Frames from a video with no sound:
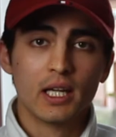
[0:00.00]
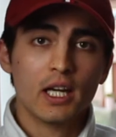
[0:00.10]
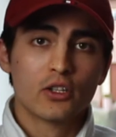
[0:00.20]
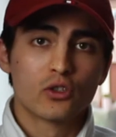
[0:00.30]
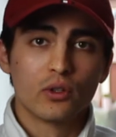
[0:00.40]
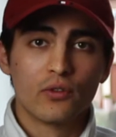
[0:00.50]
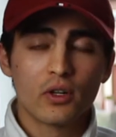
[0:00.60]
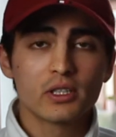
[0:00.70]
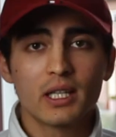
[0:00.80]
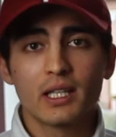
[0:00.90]
So the
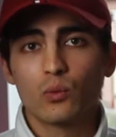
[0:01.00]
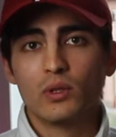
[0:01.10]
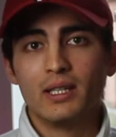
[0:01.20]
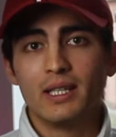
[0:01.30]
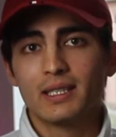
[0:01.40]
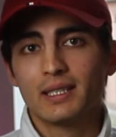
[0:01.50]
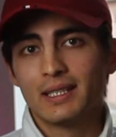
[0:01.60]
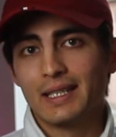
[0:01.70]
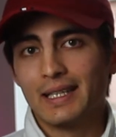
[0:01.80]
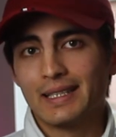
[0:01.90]
first thing that we did
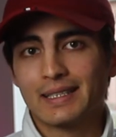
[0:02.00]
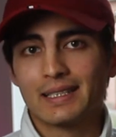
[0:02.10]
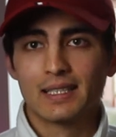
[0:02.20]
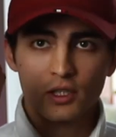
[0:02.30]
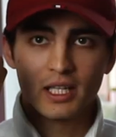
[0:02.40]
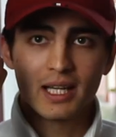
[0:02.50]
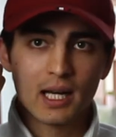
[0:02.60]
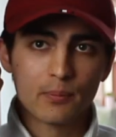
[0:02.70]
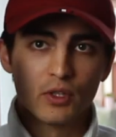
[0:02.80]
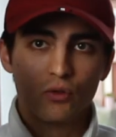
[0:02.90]
is setting
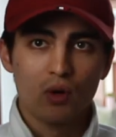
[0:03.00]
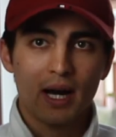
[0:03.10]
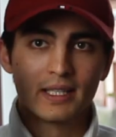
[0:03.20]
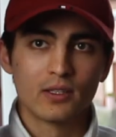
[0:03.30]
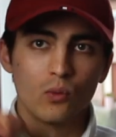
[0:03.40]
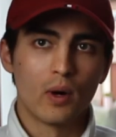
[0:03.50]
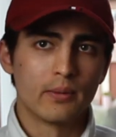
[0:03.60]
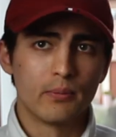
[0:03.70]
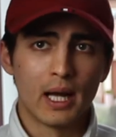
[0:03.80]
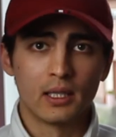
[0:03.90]
up the right white
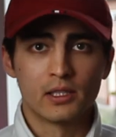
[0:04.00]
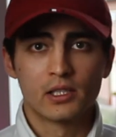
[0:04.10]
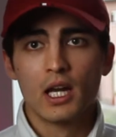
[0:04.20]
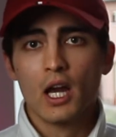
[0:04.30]
balance.